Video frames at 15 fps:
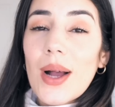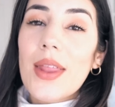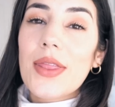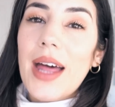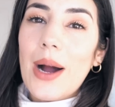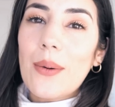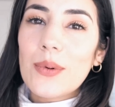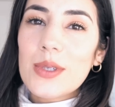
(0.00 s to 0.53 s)

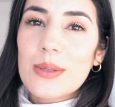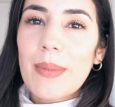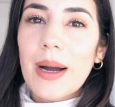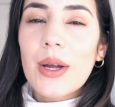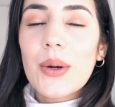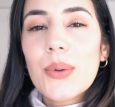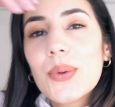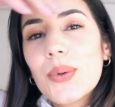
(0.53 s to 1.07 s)
that was
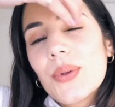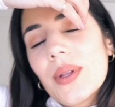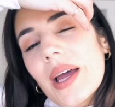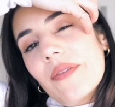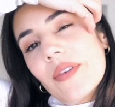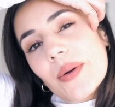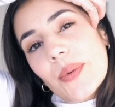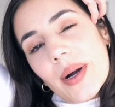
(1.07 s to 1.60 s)
my haul,
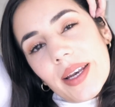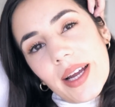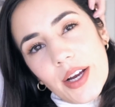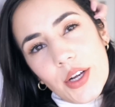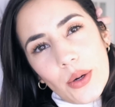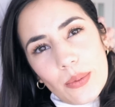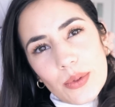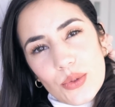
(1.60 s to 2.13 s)
everyone. I
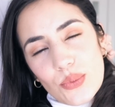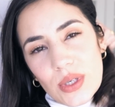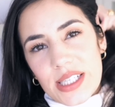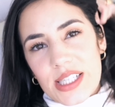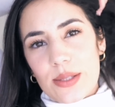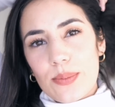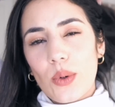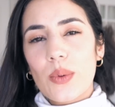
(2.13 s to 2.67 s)
know it was really
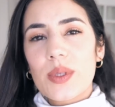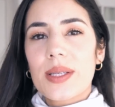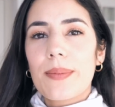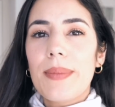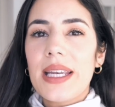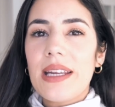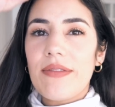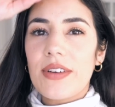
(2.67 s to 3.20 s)
small. It's a
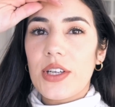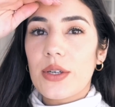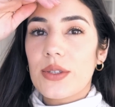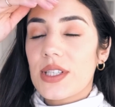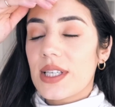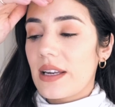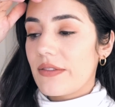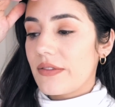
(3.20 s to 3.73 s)
mini video
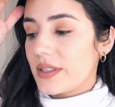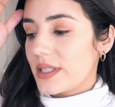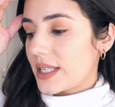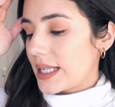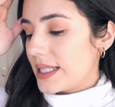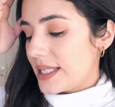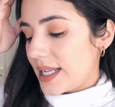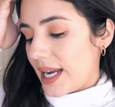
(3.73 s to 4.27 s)
today for
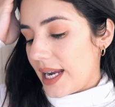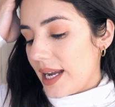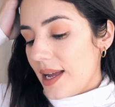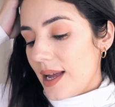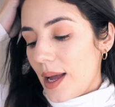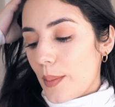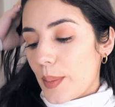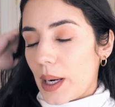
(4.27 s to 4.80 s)
Sunday,
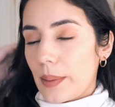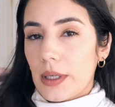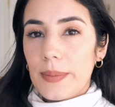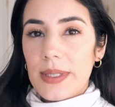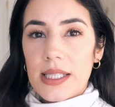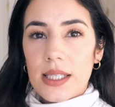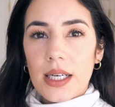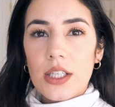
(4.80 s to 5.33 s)
but I'm going
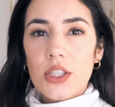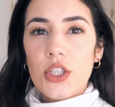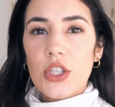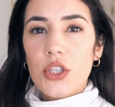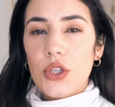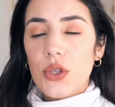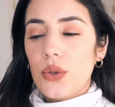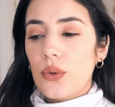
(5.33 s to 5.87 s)
to be starting to
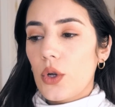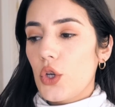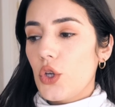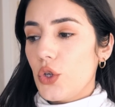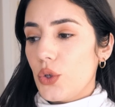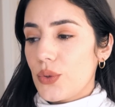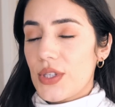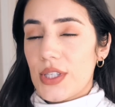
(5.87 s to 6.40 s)
do
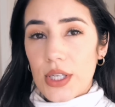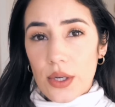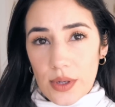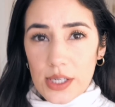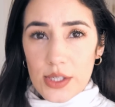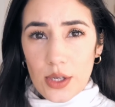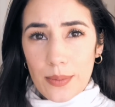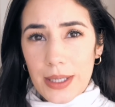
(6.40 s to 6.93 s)
new
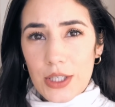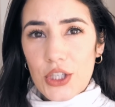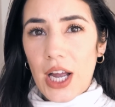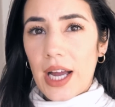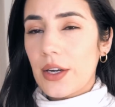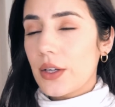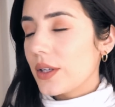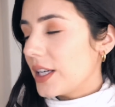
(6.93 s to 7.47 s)
series on my
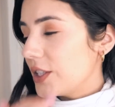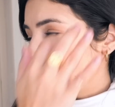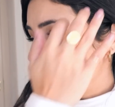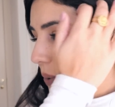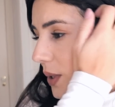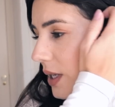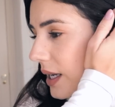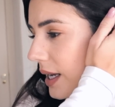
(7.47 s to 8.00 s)
channel. I
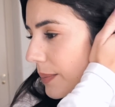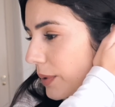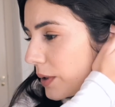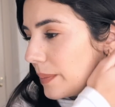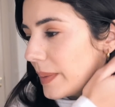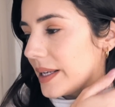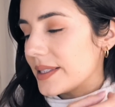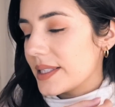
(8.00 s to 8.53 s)
do want to
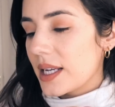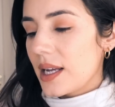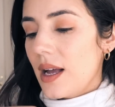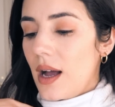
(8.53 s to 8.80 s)
implement